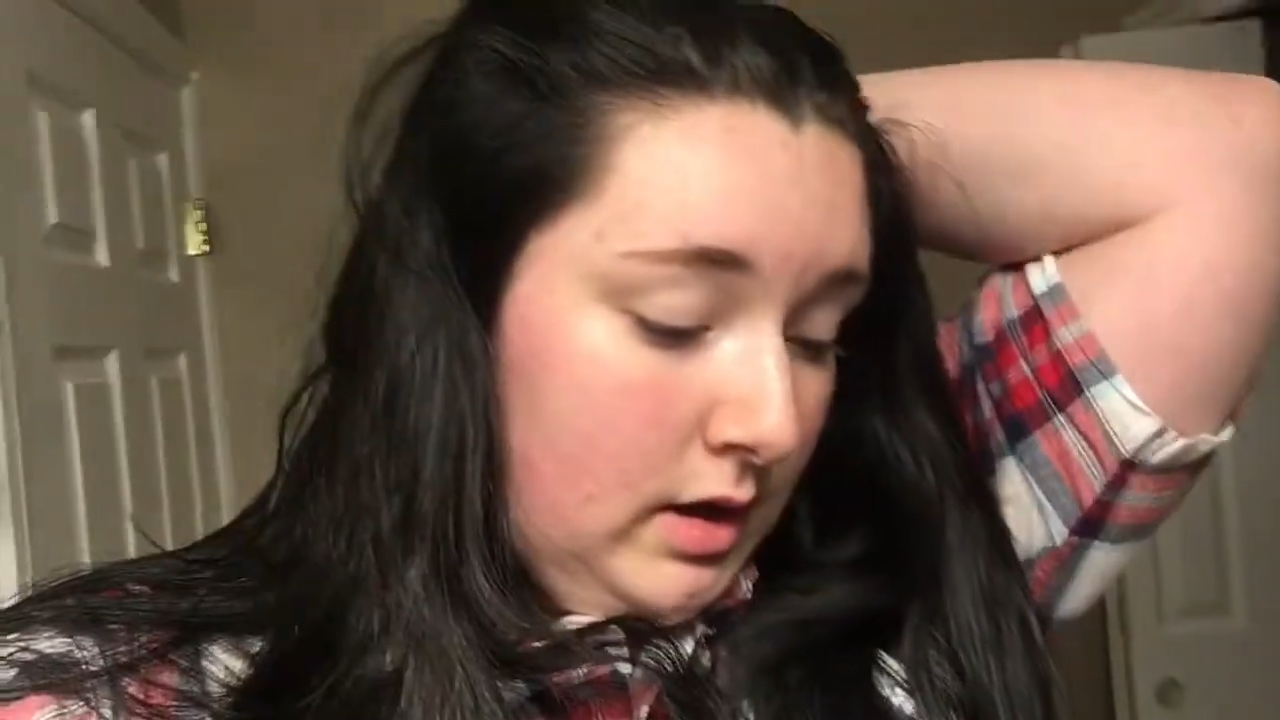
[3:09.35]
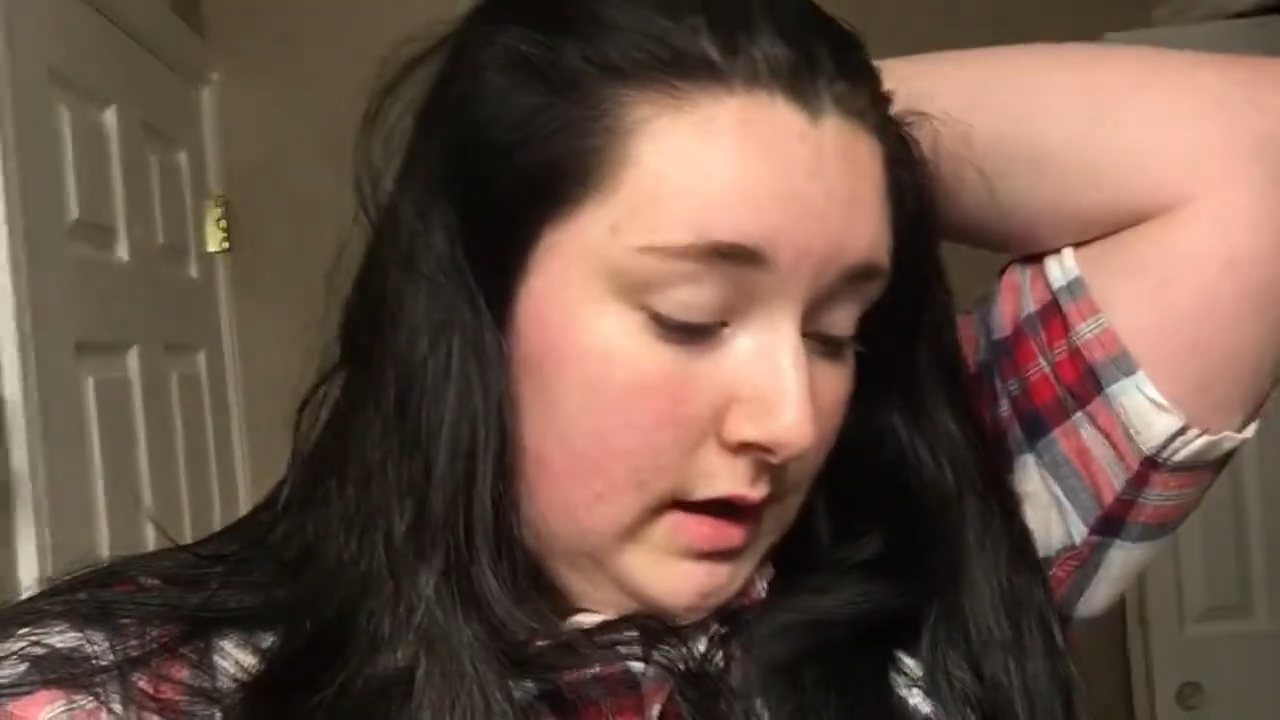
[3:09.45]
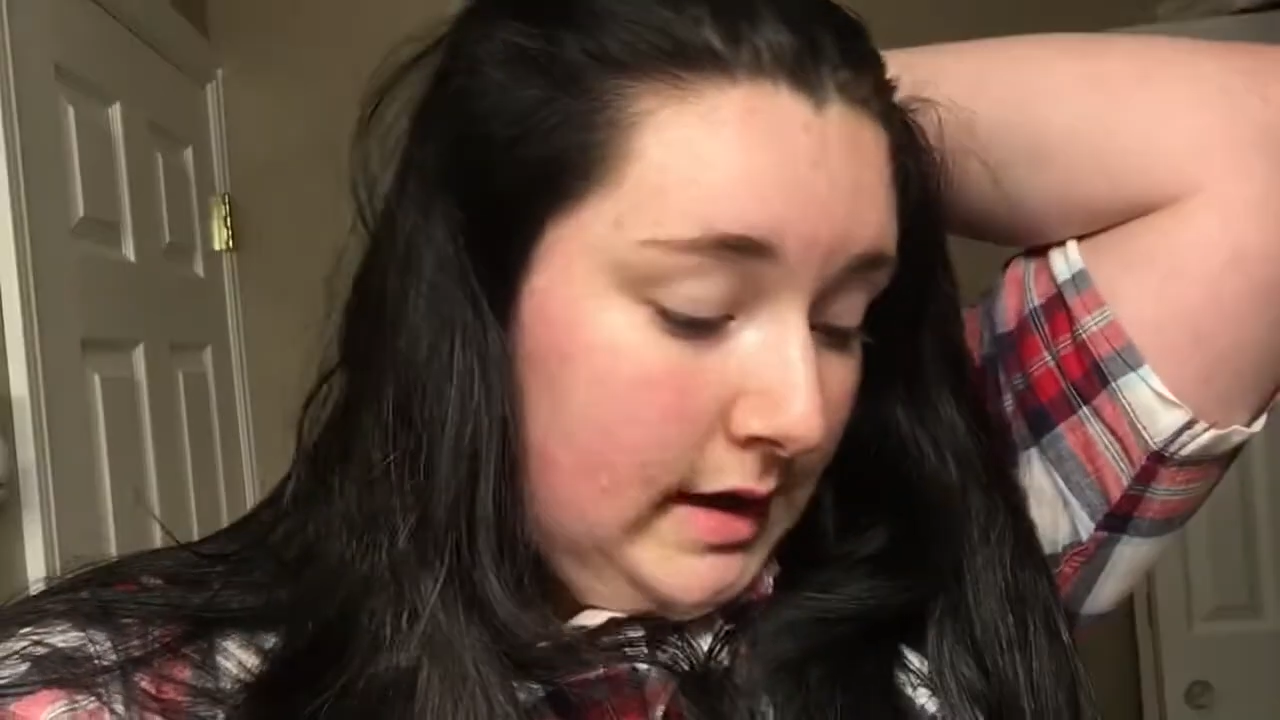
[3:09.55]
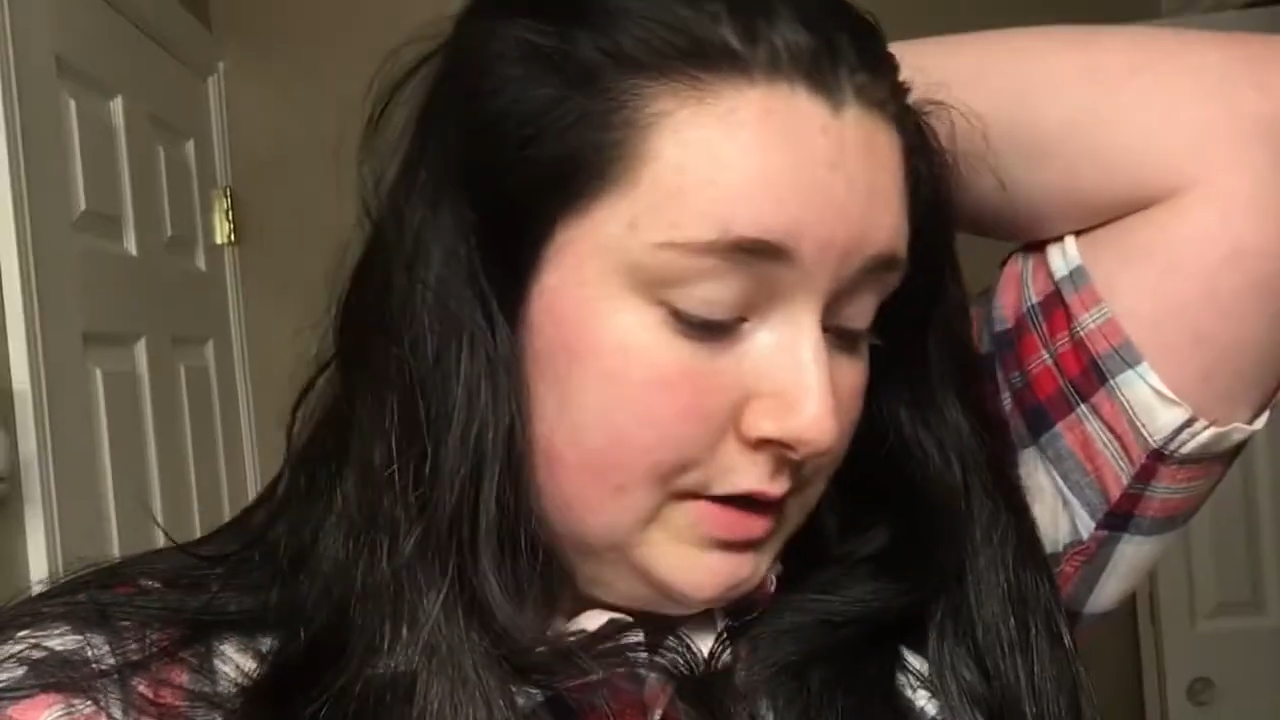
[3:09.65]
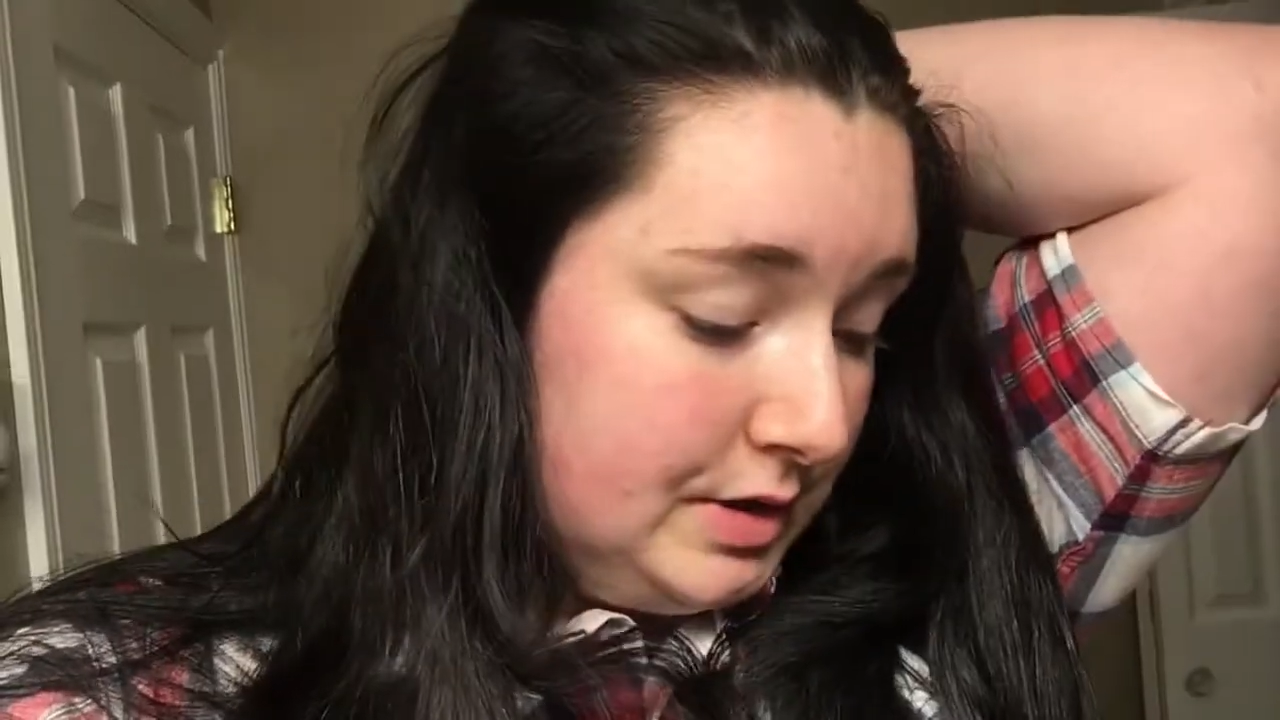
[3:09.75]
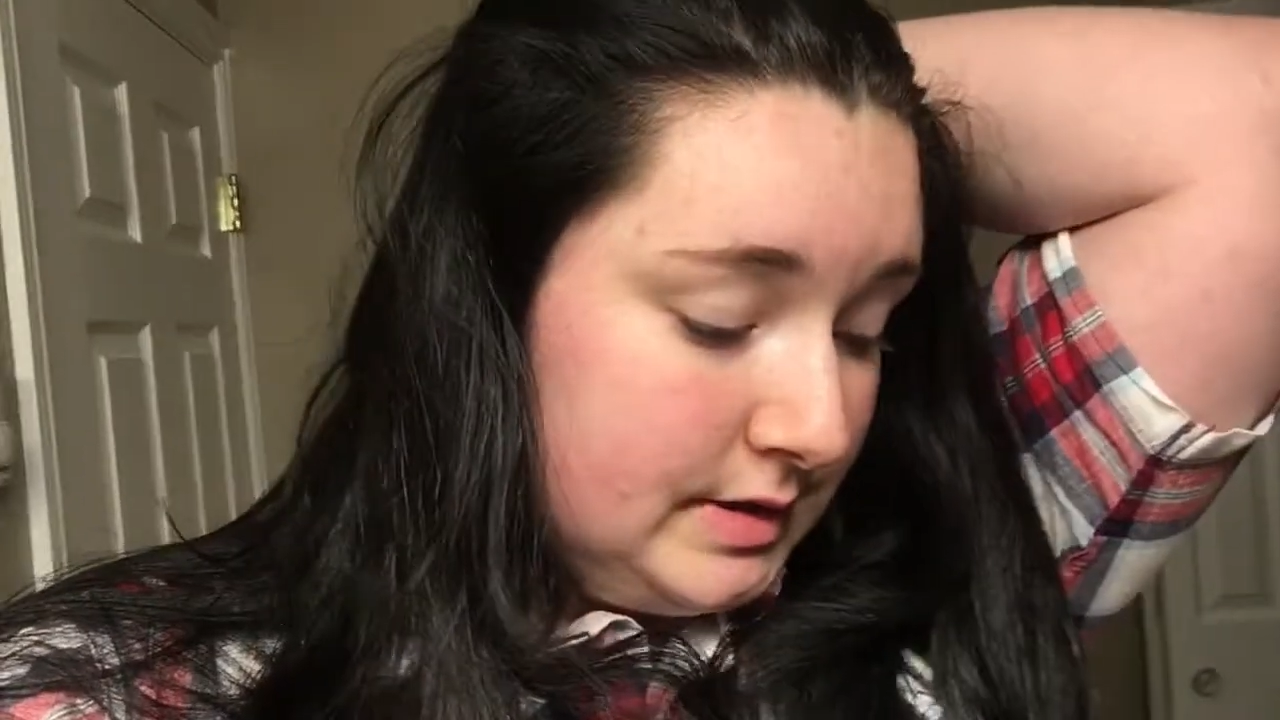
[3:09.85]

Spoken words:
I actually